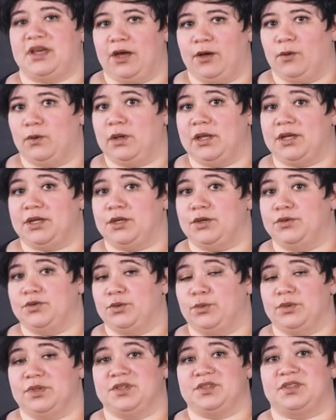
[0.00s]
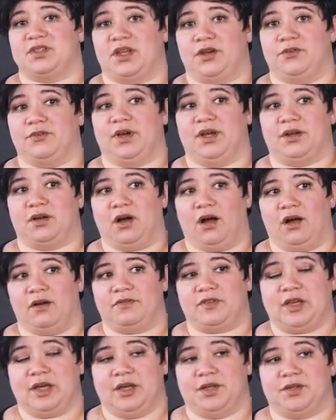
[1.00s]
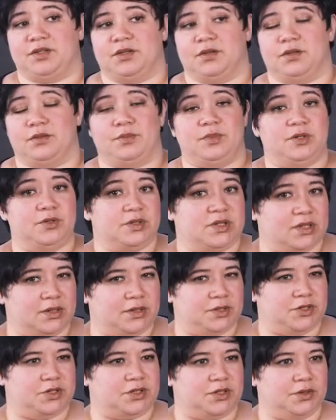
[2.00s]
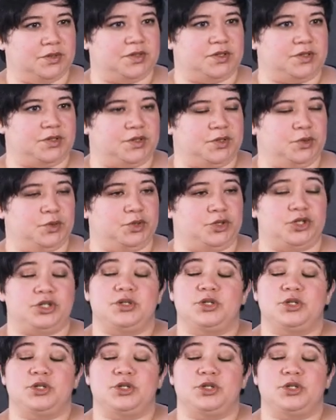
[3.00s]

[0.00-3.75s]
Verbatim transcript: out like you do with a sun-dried coffee until the mucilage starts to